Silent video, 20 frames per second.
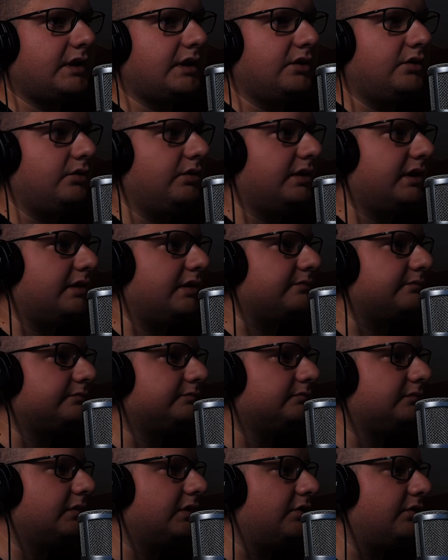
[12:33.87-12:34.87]
Okay,
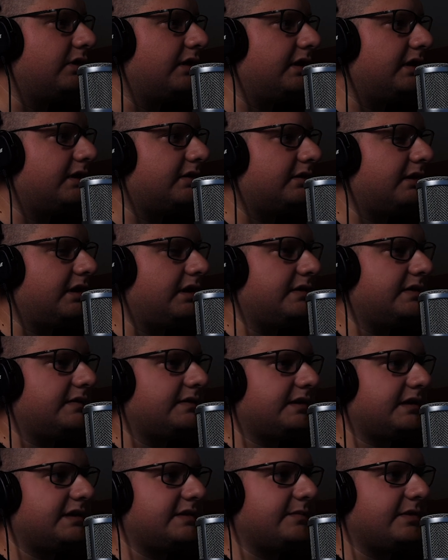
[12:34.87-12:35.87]
you can add
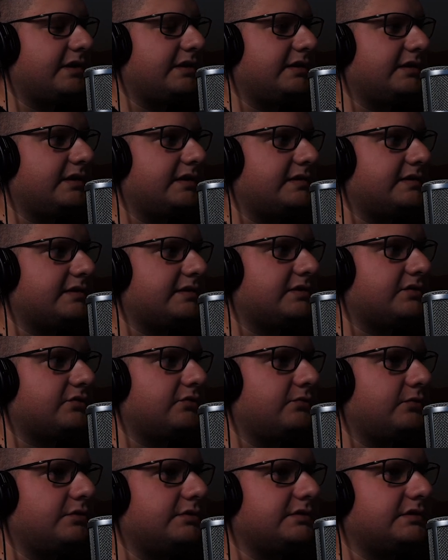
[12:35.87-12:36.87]
as many lights as you
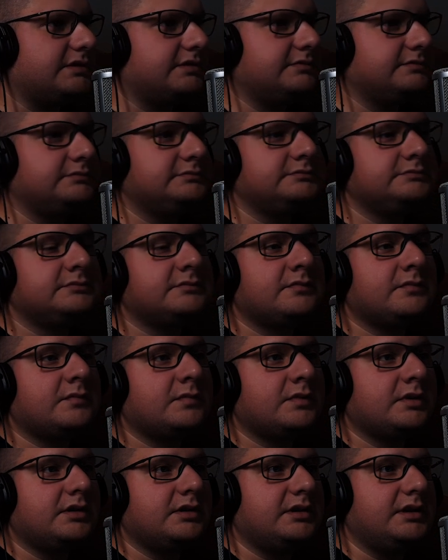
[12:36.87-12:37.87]
want.
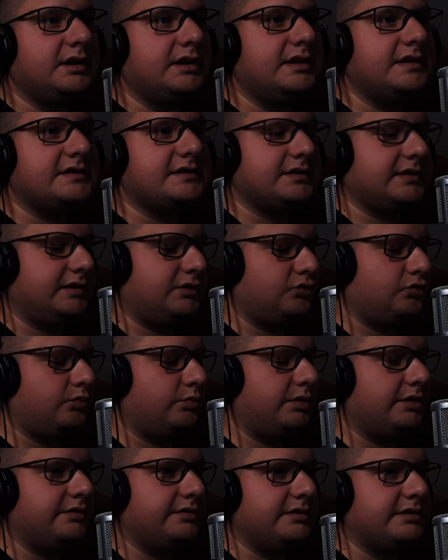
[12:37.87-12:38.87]
It doesn't need to
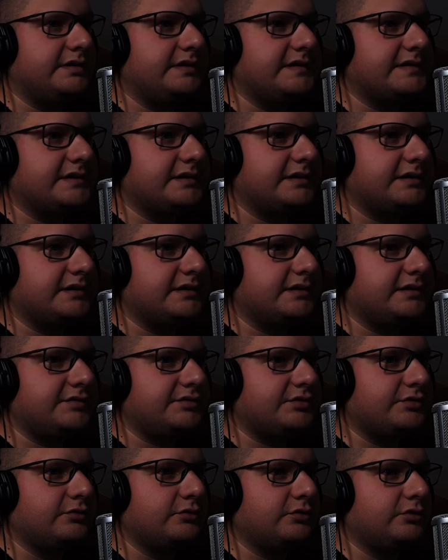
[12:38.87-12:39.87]
be realistic, it needs
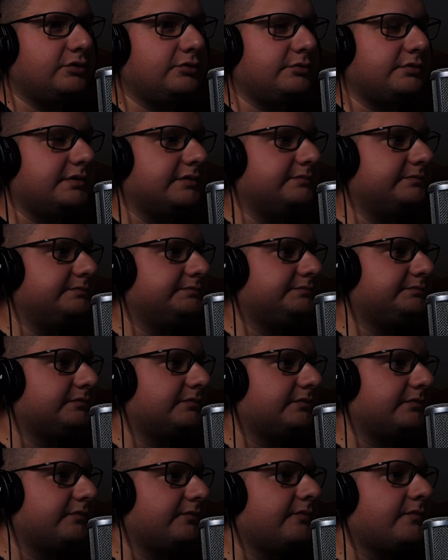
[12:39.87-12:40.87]
to look good.
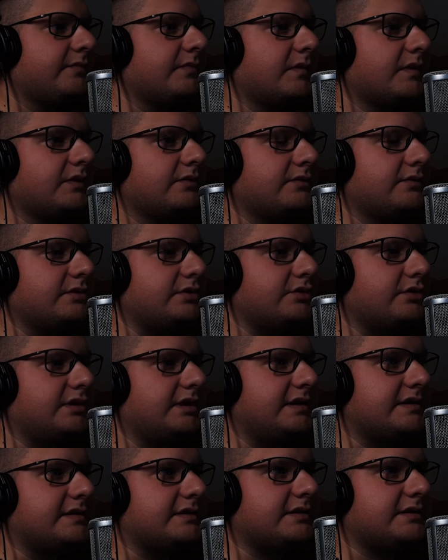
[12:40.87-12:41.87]
So it
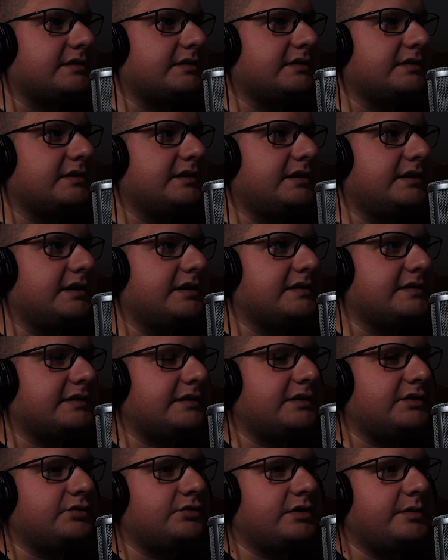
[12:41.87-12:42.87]
doesn't
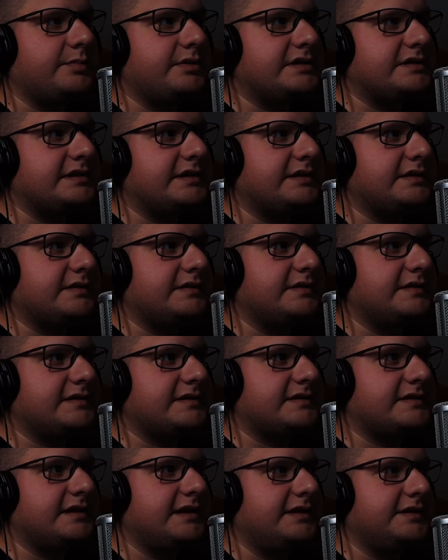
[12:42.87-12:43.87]
need to represent the
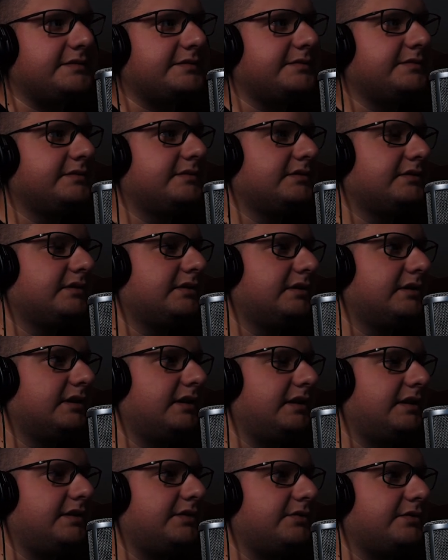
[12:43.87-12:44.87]
sun
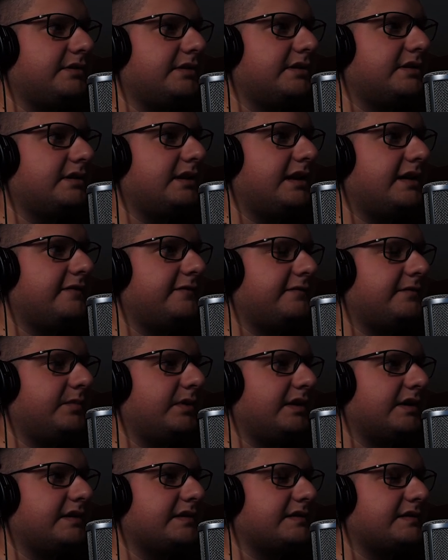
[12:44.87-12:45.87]
in the real life,
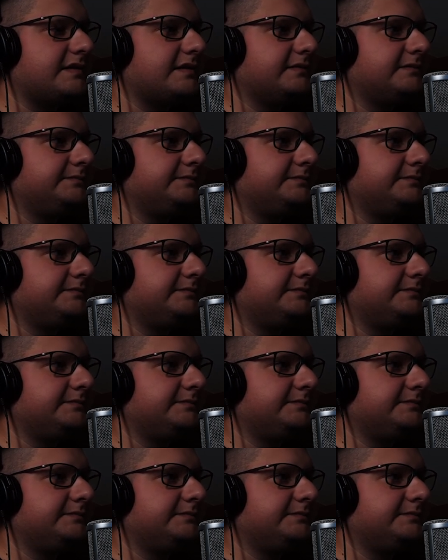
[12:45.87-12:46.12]
because